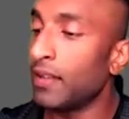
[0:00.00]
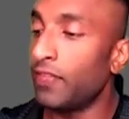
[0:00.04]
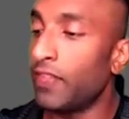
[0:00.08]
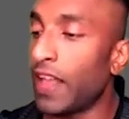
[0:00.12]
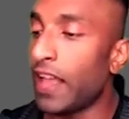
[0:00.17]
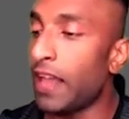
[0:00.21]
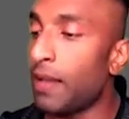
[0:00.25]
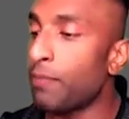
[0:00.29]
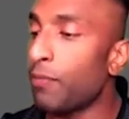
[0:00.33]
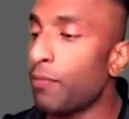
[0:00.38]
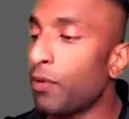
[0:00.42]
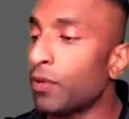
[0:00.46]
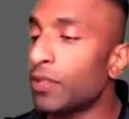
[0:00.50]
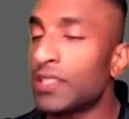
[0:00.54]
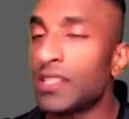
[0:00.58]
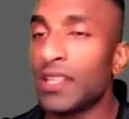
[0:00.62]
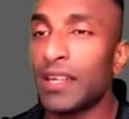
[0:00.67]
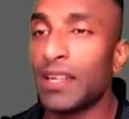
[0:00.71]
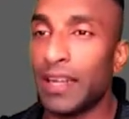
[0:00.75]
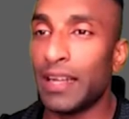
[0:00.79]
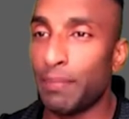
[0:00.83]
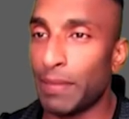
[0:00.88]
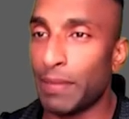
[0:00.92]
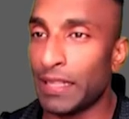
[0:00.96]
their bonds
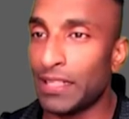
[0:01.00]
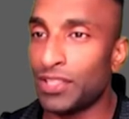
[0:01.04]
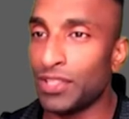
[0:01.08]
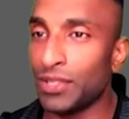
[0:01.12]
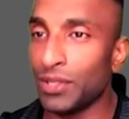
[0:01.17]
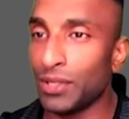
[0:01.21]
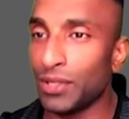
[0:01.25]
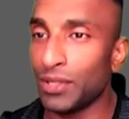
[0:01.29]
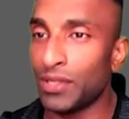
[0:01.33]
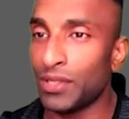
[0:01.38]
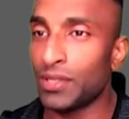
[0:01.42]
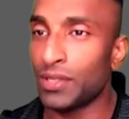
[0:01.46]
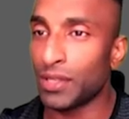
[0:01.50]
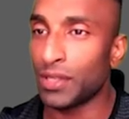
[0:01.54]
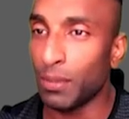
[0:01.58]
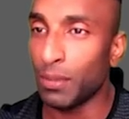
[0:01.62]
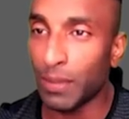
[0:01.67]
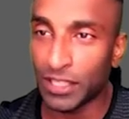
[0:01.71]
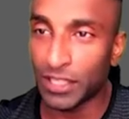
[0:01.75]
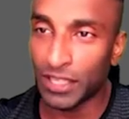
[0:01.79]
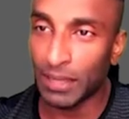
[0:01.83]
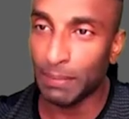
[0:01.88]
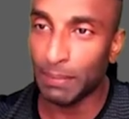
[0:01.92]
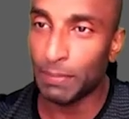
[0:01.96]
are debentures,
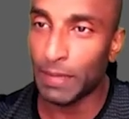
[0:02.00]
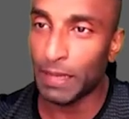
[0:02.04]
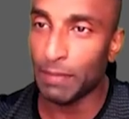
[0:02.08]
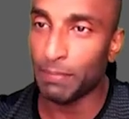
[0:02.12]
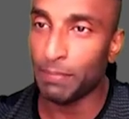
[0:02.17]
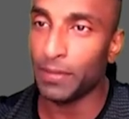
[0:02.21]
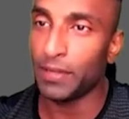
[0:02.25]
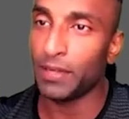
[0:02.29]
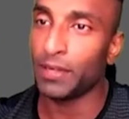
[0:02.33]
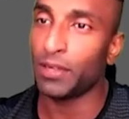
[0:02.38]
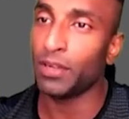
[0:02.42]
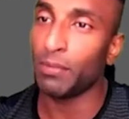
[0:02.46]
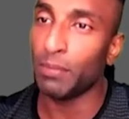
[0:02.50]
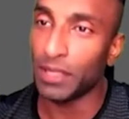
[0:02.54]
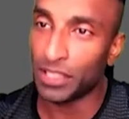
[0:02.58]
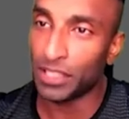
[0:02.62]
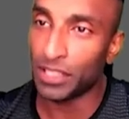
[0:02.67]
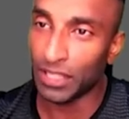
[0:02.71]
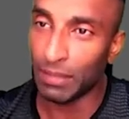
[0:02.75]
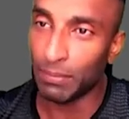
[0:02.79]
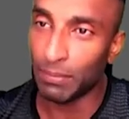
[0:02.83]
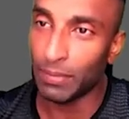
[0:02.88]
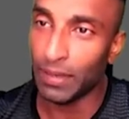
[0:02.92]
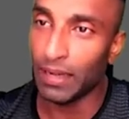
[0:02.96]
commercial paper,
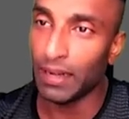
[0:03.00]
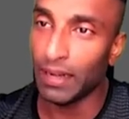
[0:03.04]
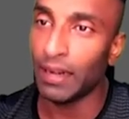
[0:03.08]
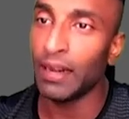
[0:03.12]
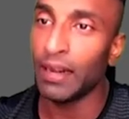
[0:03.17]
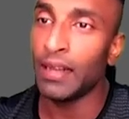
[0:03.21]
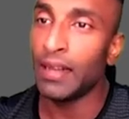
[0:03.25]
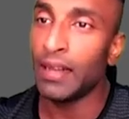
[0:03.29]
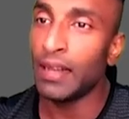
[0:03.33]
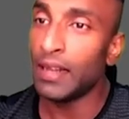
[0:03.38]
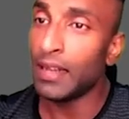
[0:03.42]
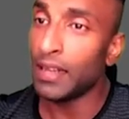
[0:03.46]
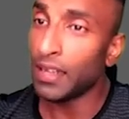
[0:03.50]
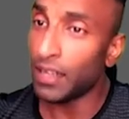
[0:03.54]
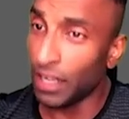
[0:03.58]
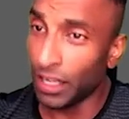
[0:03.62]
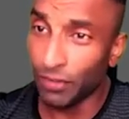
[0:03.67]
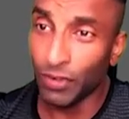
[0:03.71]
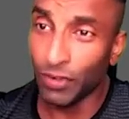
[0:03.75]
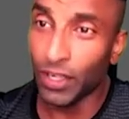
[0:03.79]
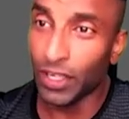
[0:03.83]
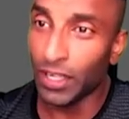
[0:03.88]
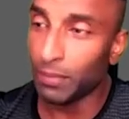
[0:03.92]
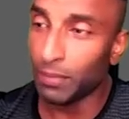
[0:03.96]
commercial bill,
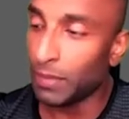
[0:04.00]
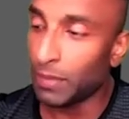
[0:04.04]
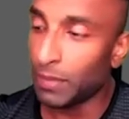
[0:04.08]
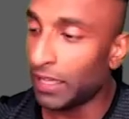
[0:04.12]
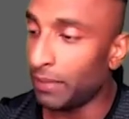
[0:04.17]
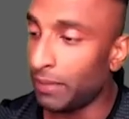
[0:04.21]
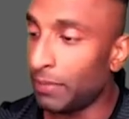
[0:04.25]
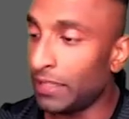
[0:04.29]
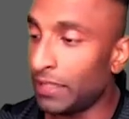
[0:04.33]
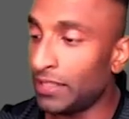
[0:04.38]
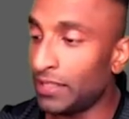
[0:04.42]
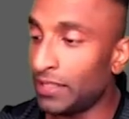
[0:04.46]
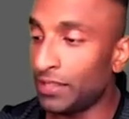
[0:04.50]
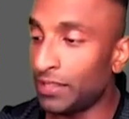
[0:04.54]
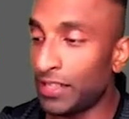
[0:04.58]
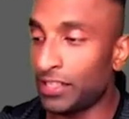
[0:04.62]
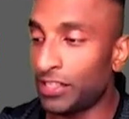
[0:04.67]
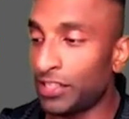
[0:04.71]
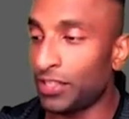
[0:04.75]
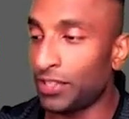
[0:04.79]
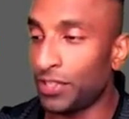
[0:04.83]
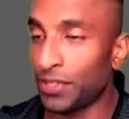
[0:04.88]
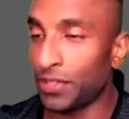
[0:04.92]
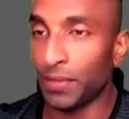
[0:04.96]
convertible debentures,
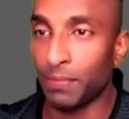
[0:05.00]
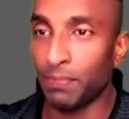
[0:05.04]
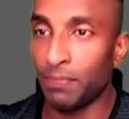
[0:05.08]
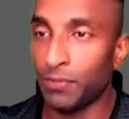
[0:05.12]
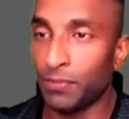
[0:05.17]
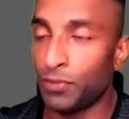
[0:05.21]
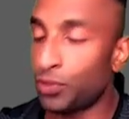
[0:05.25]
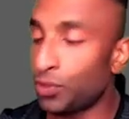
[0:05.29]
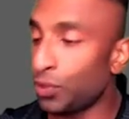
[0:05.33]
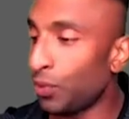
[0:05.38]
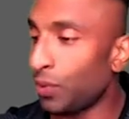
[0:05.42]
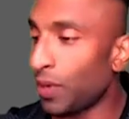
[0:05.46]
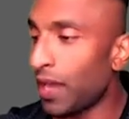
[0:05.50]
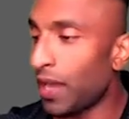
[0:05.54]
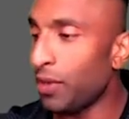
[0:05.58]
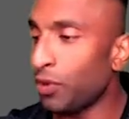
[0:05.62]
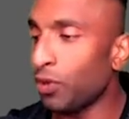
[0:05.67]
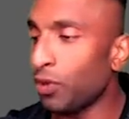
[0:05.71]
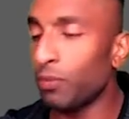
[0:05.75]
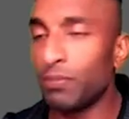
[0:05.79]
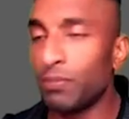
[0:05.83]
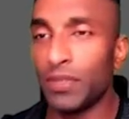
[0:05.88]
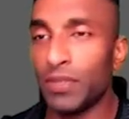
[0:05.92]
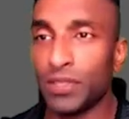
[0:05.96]
etc. So I
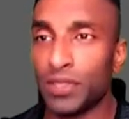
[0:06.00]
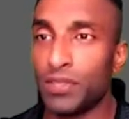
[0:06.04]
hope